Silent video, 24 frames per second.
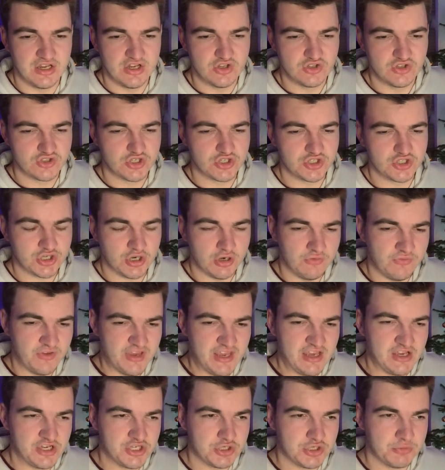to show that
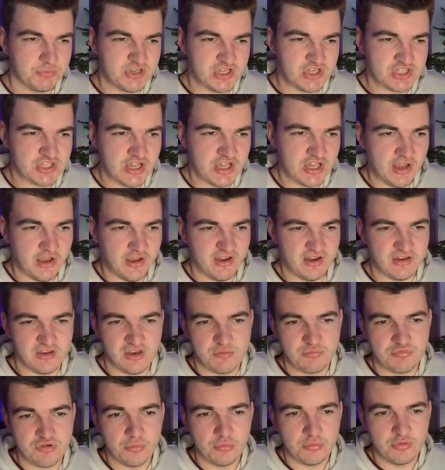he should be starting, you're
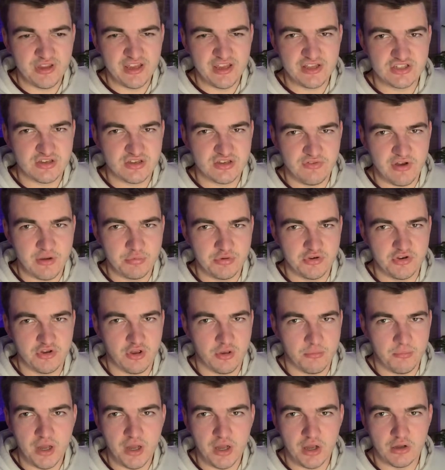probably into February or
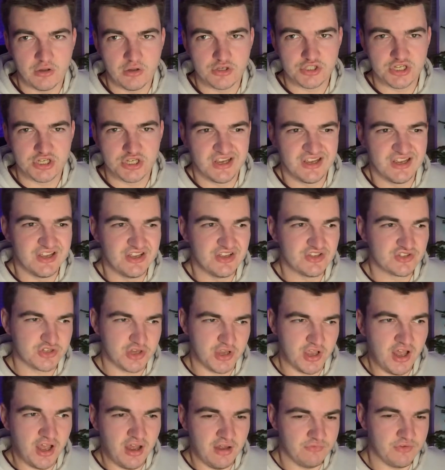March. So
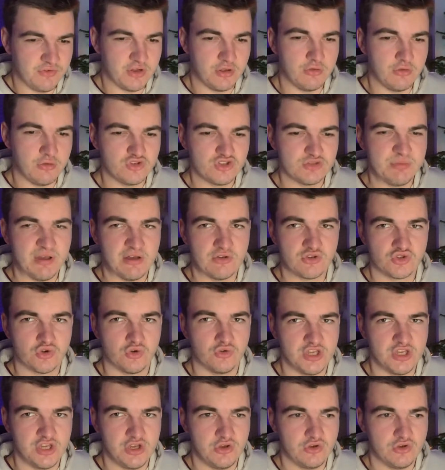half your loan spell's
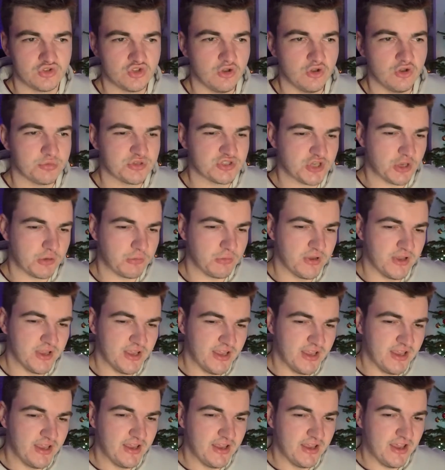already used up. So
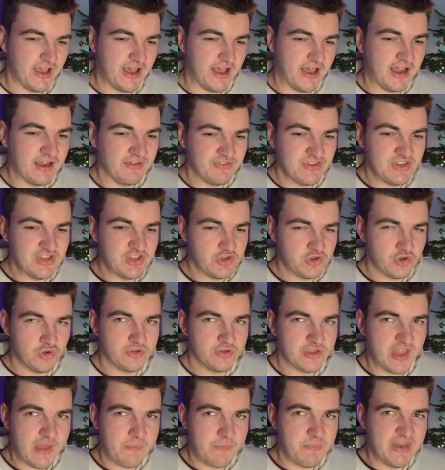I think he could
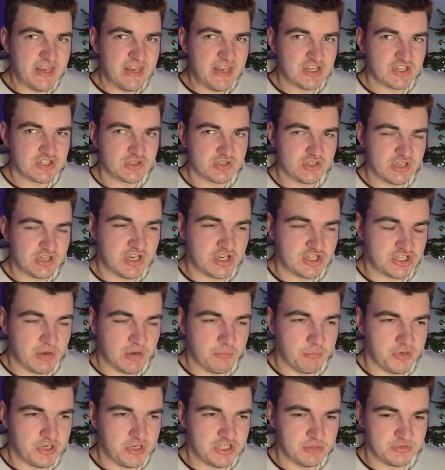get minutes
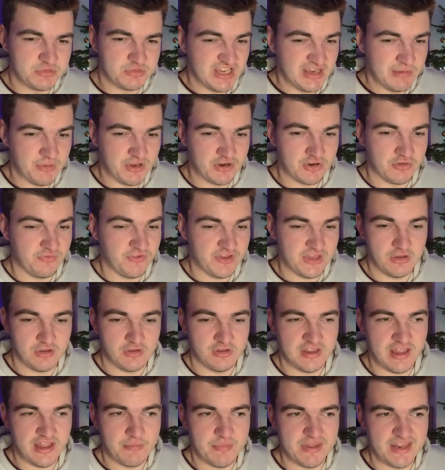Championship team. I think he could
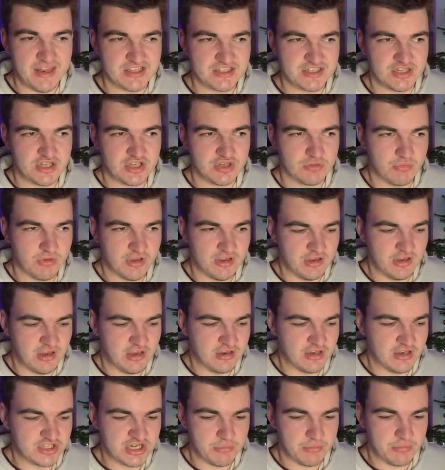get minutes in
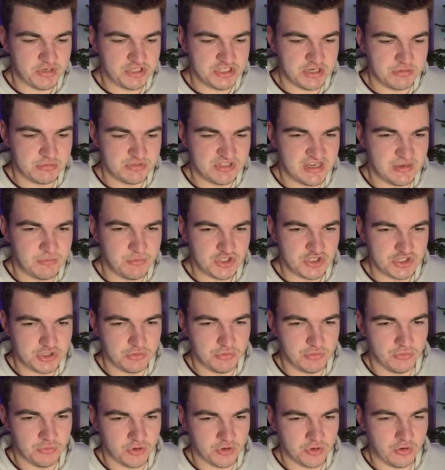the Championship team, which
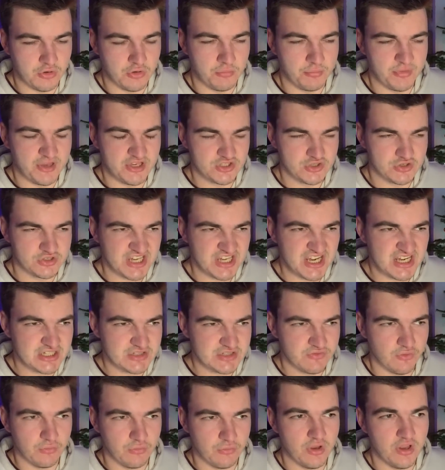will go on and be
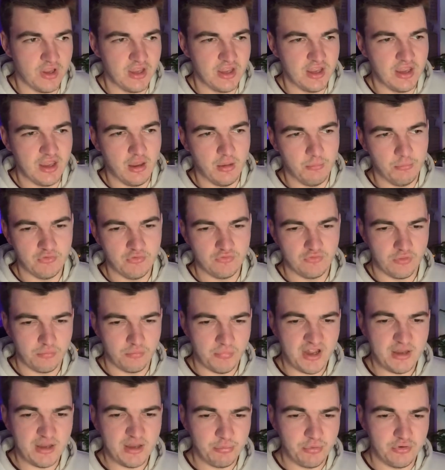successful. But from
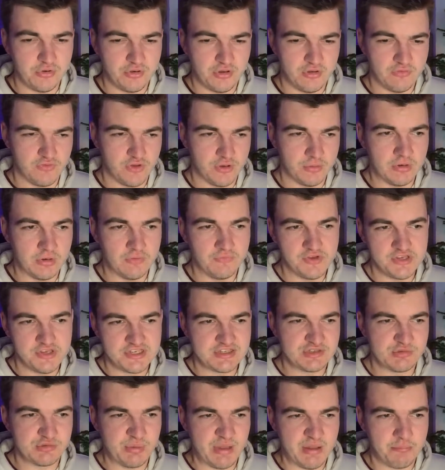my point of view, and obviously
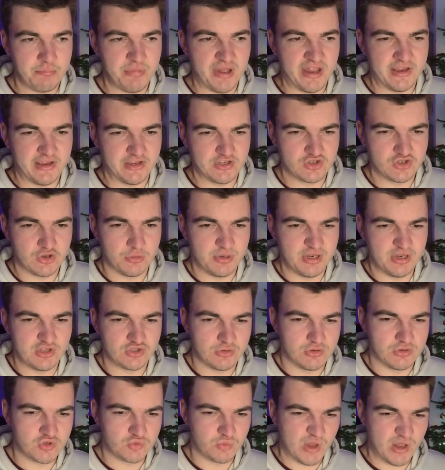there's a bit of bias coming
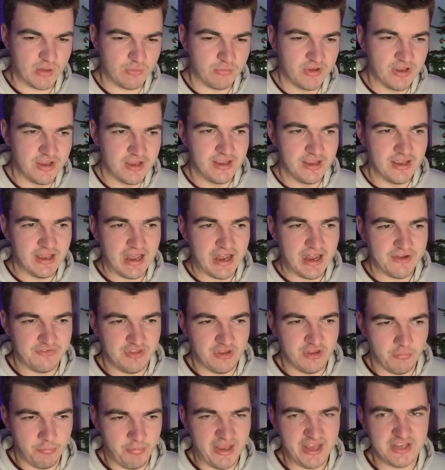into it as well, I think
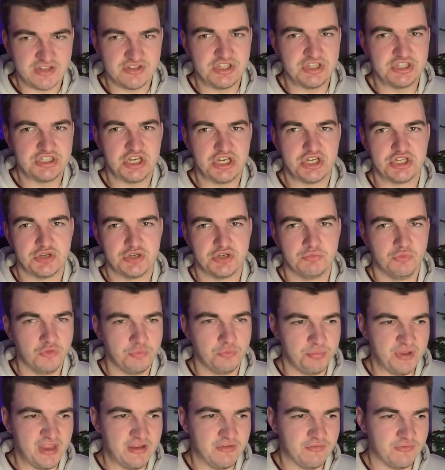the best decision would
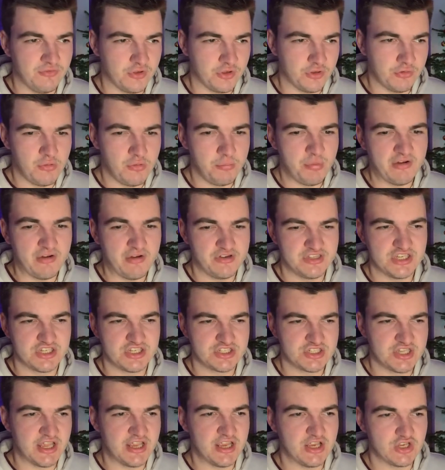be for Louis Barry to
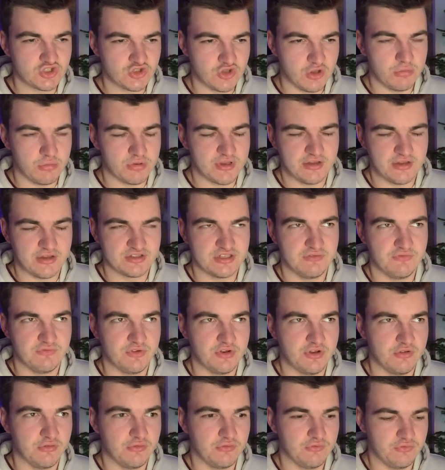stay at Stockport County for
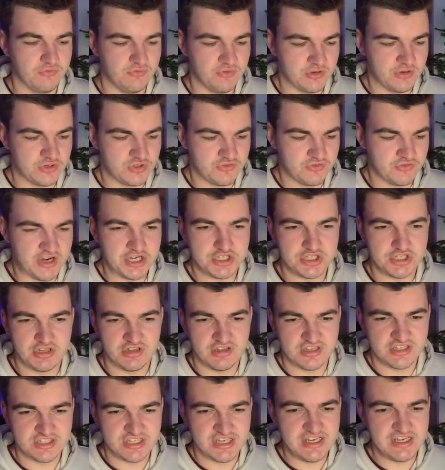the duration of
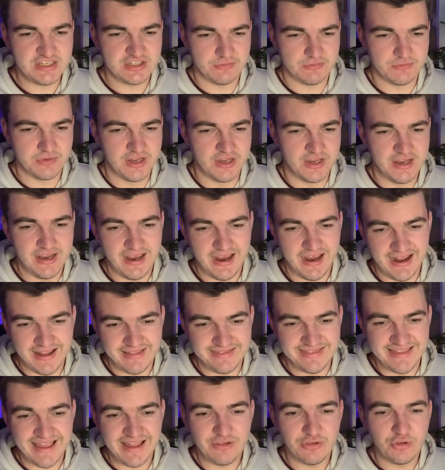the season,
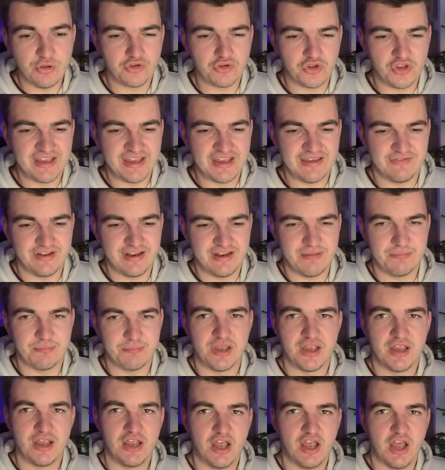and then look at giving him
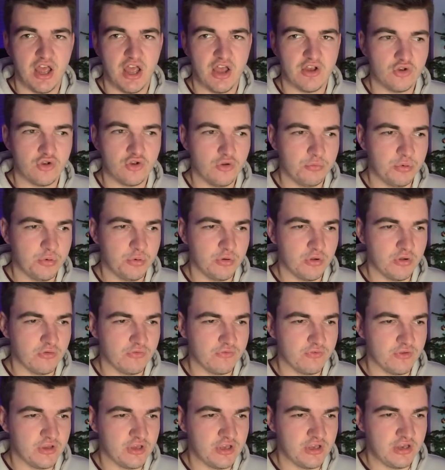a couple
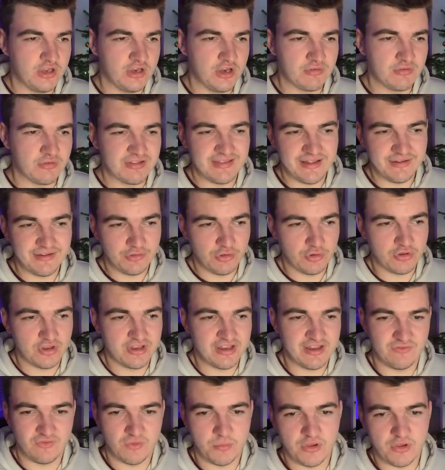of, then look at
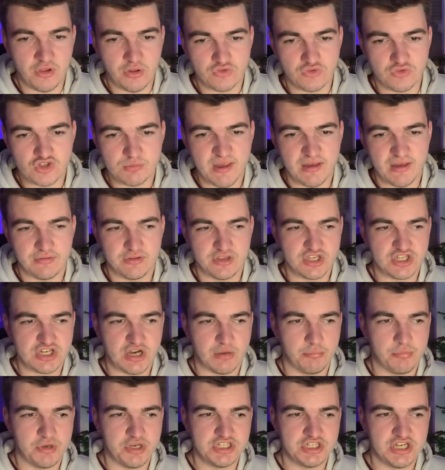giving him a loan spell in the
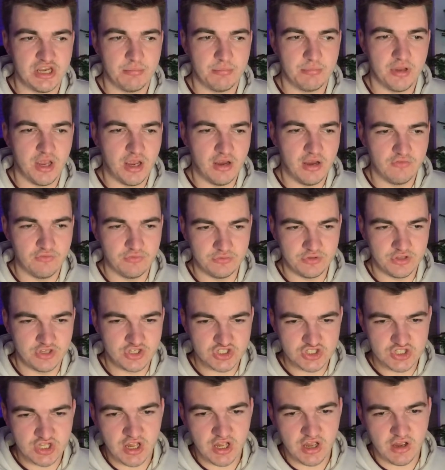Championship from the
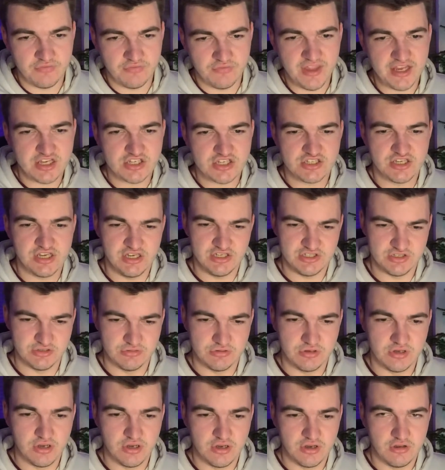start of next season.
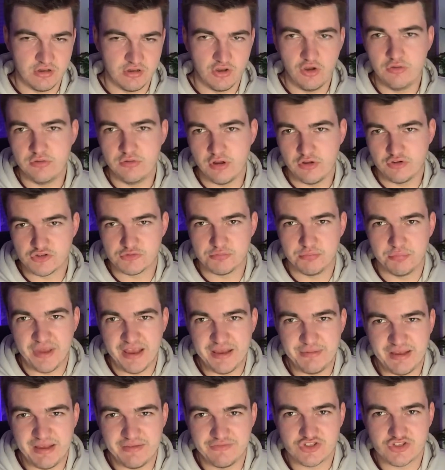Who knows?
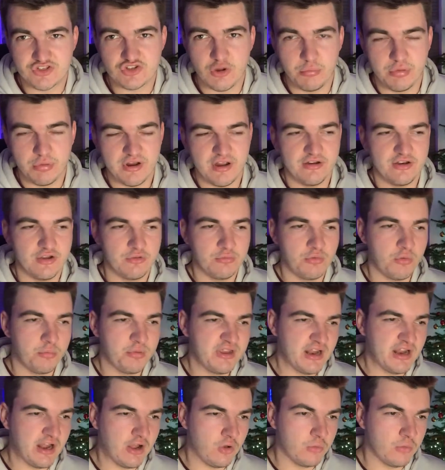Maybe even Stockport County will be
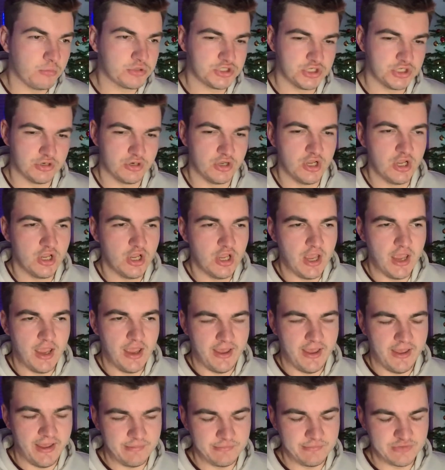that option.
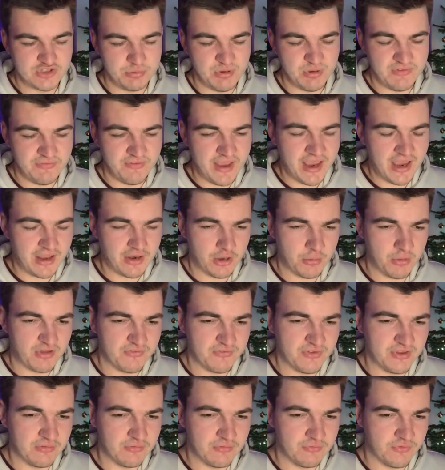To be fair though, I
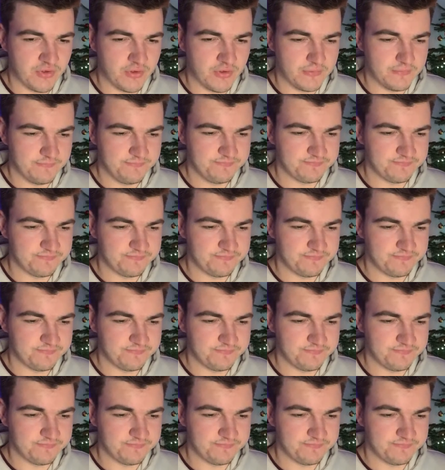think that